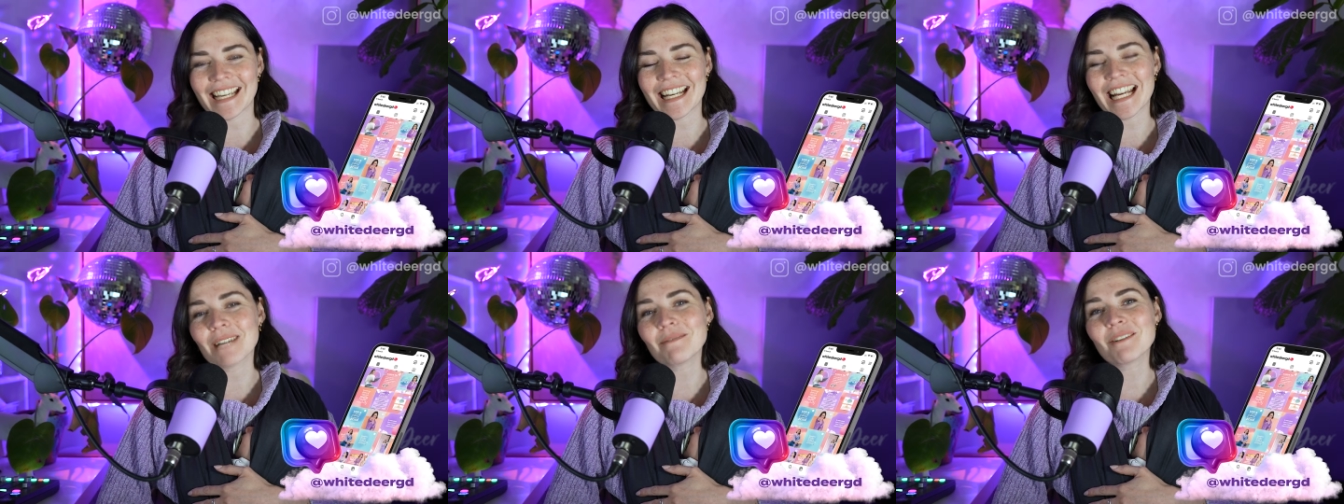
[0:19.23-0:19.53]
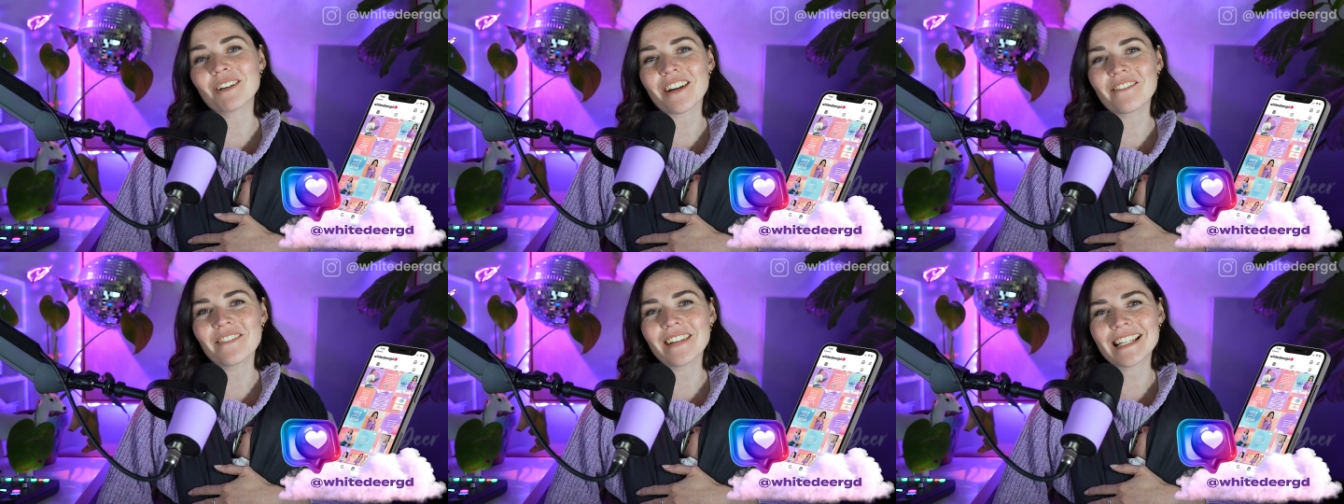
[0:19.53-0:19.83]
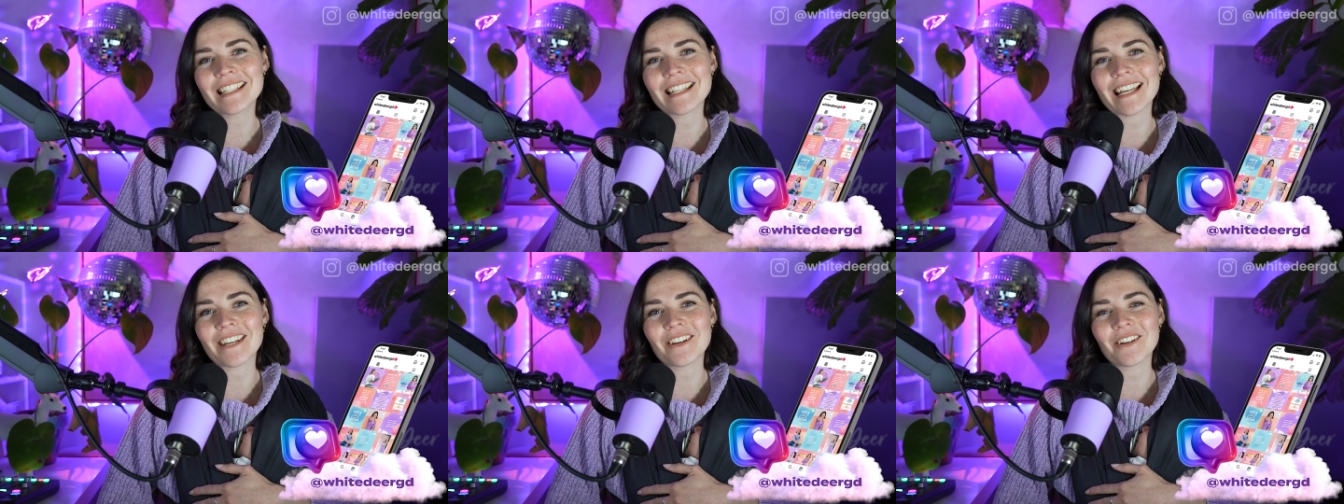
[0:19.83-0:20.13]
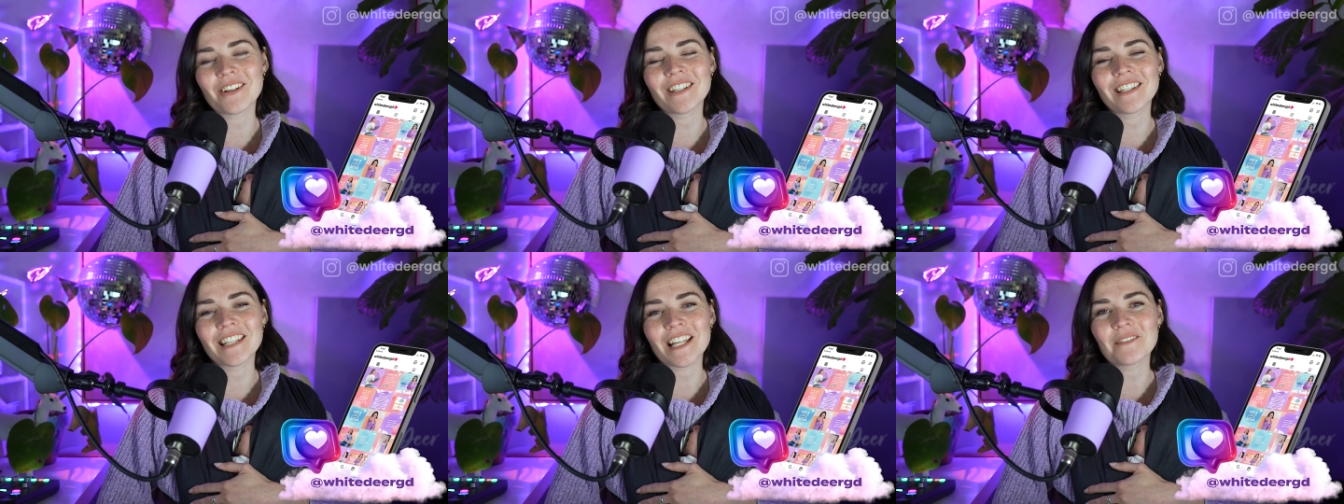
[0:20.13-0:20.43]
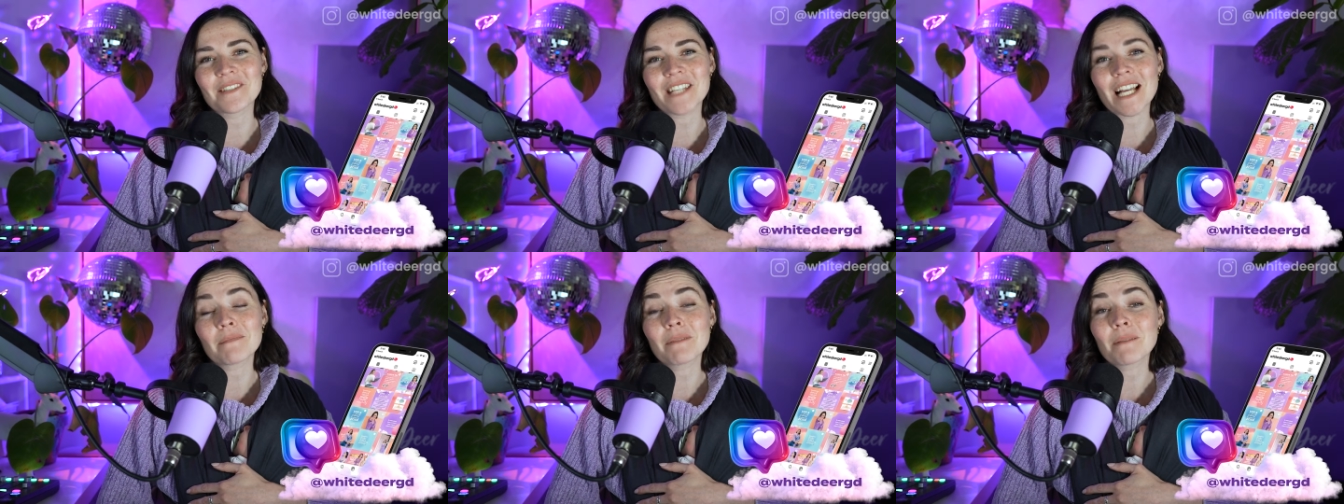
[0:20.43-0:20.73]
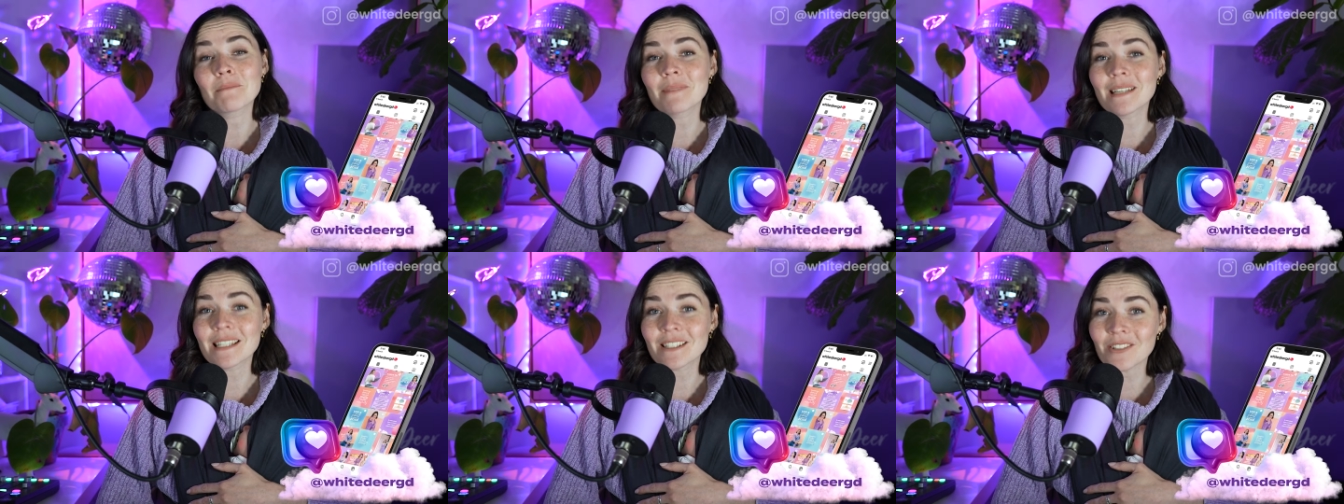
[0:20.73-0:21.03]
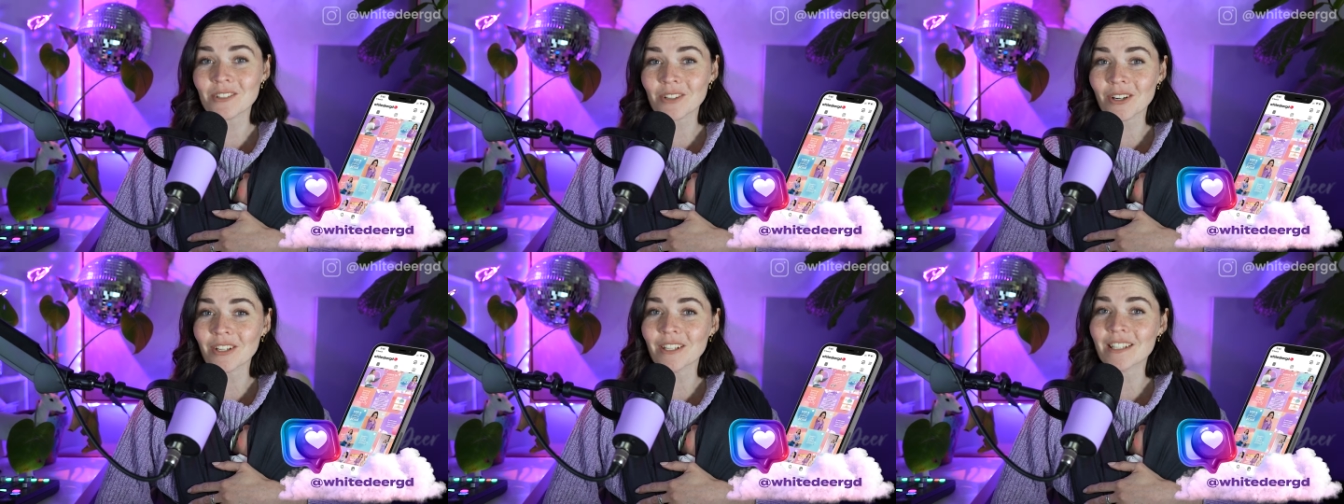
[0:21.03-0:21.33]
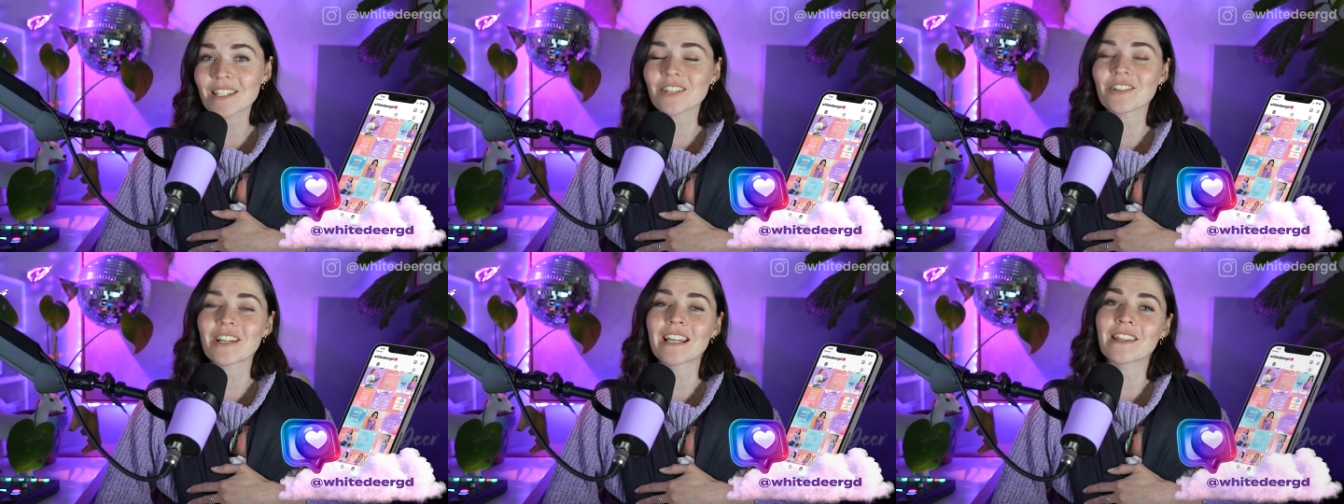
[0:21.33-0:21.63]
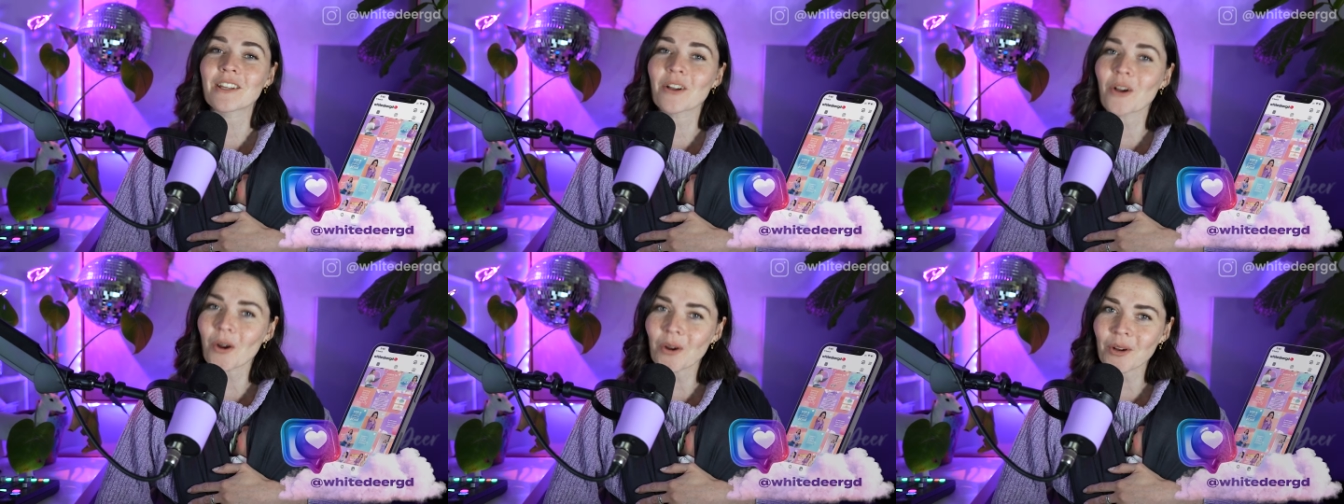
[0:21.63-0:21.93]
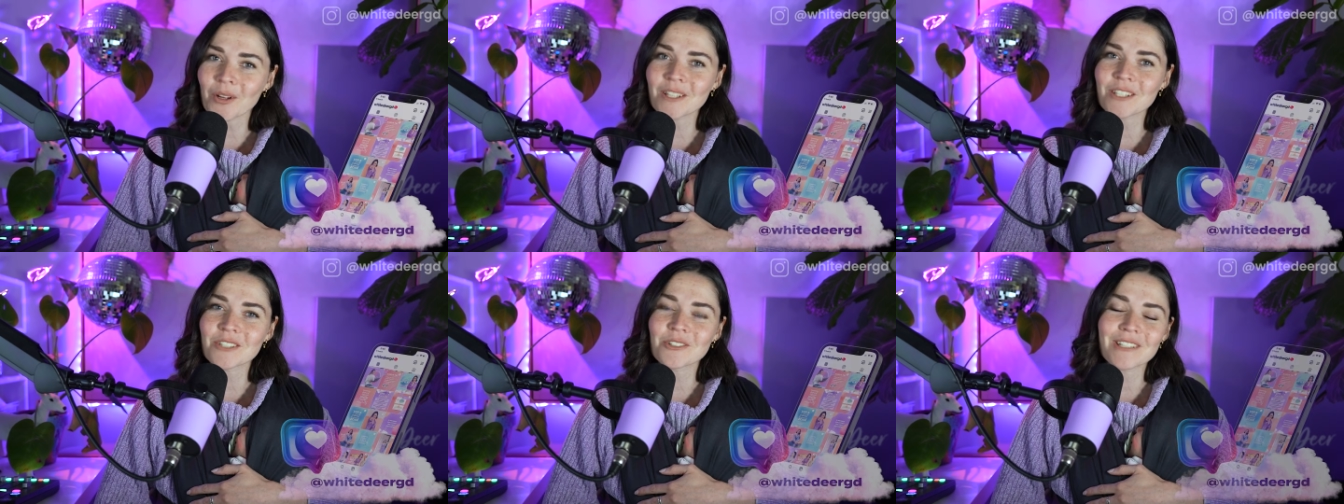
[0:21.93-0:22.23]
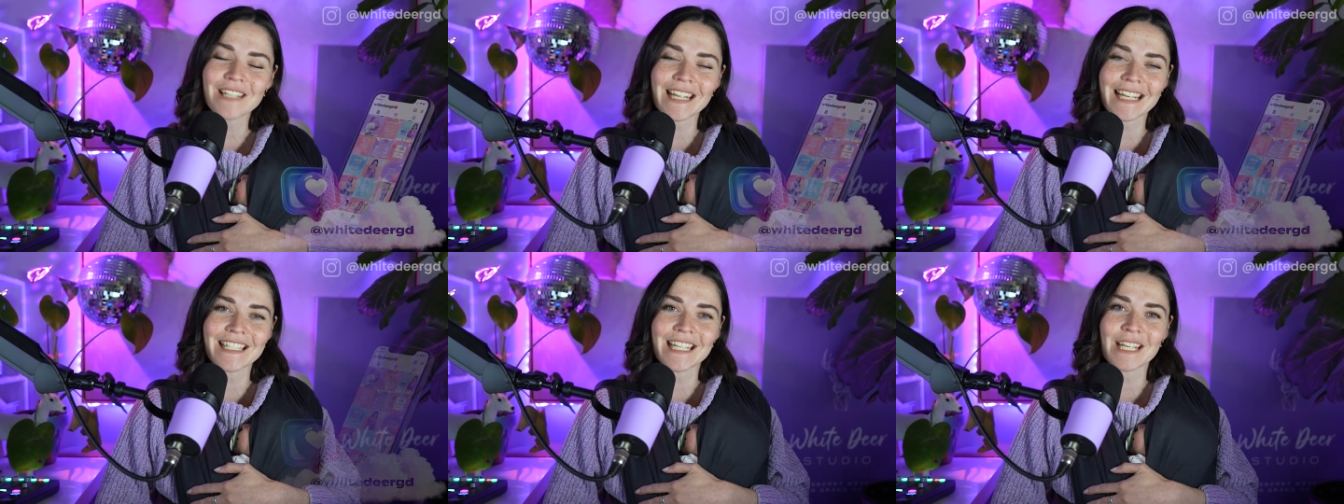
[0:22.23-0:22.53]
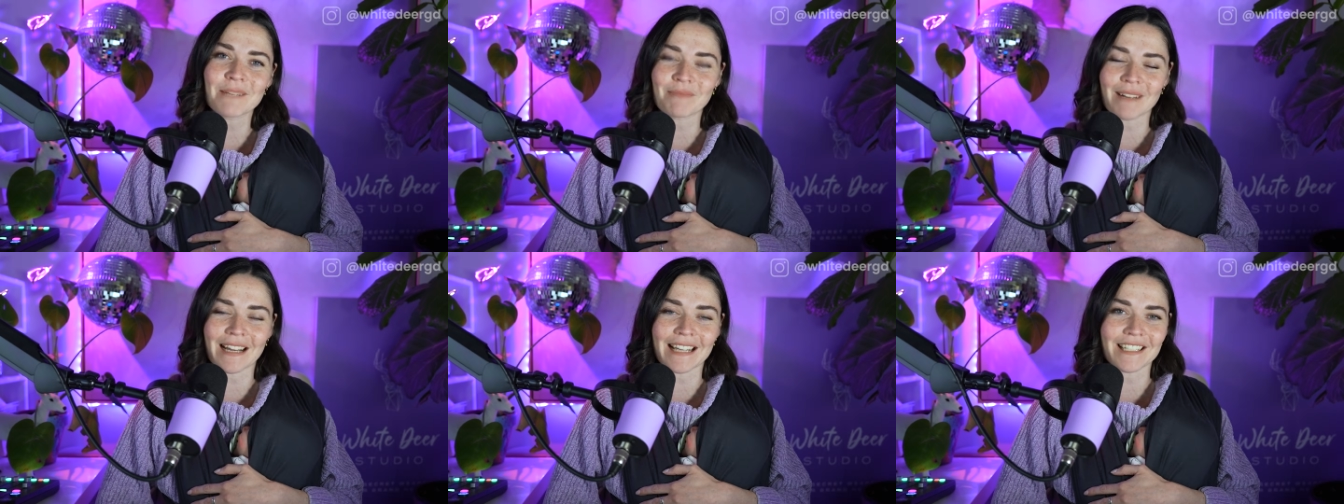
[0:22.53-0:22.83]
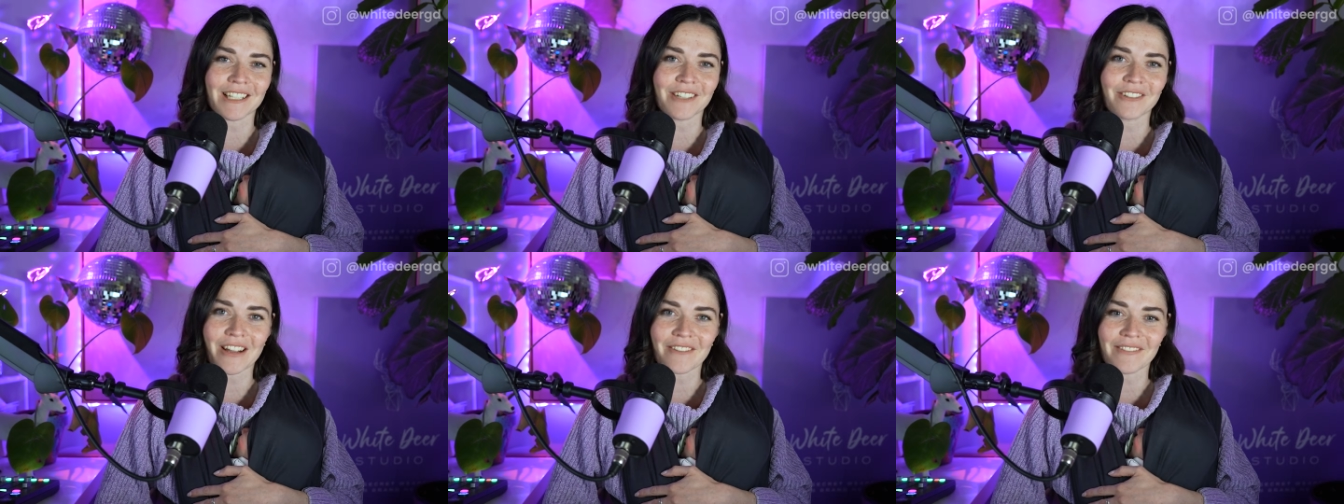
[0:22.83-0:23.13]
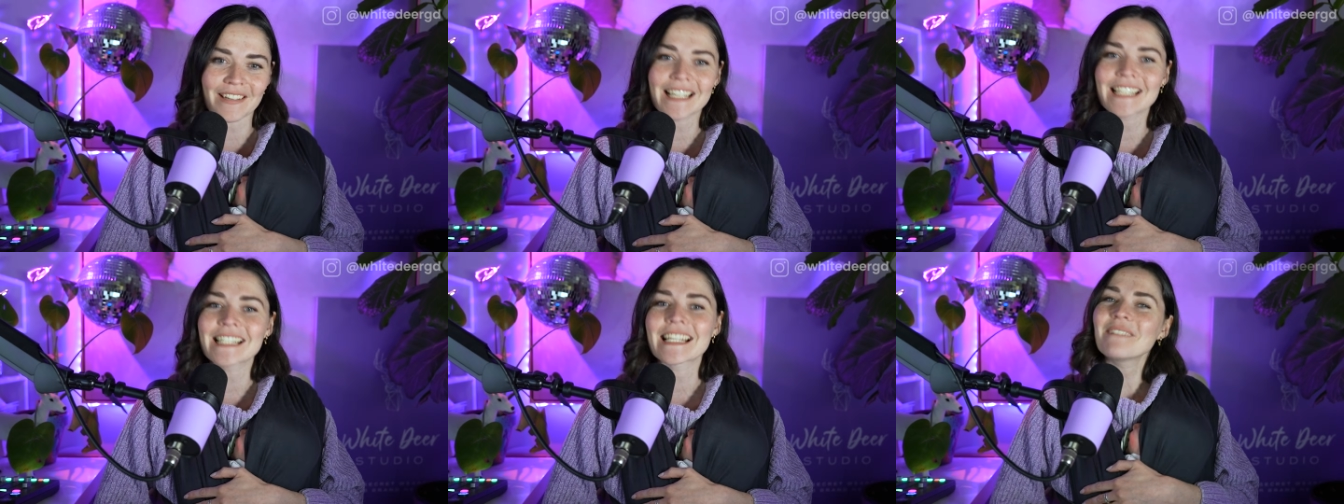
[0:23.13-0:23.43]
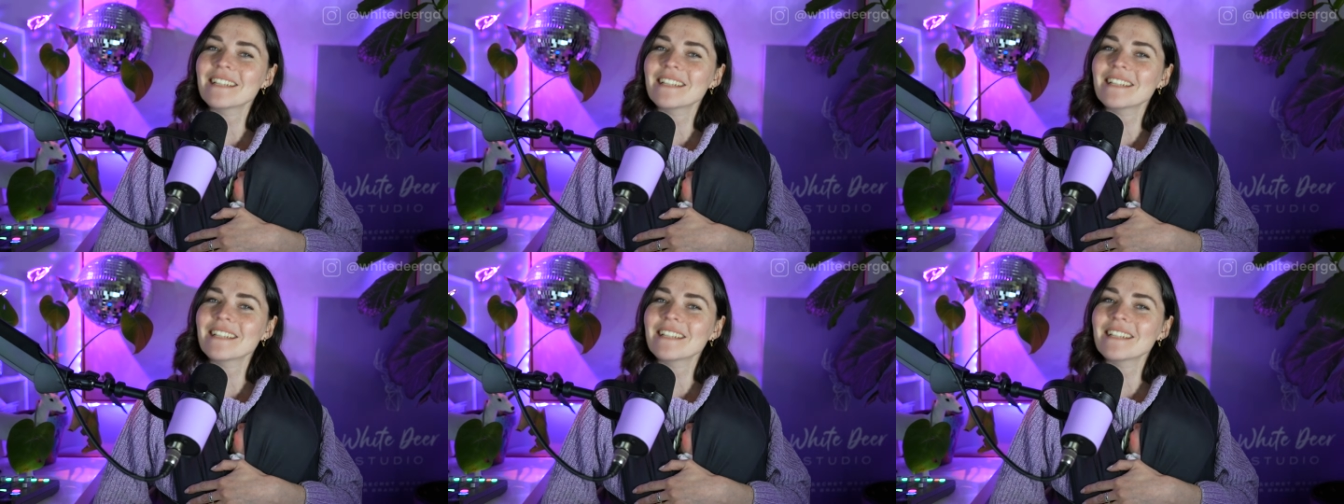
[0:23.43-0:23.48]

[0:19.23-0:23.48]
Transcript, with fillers: and I'm a graphic designer who loves helping business owners create their own strategic brand and graphics.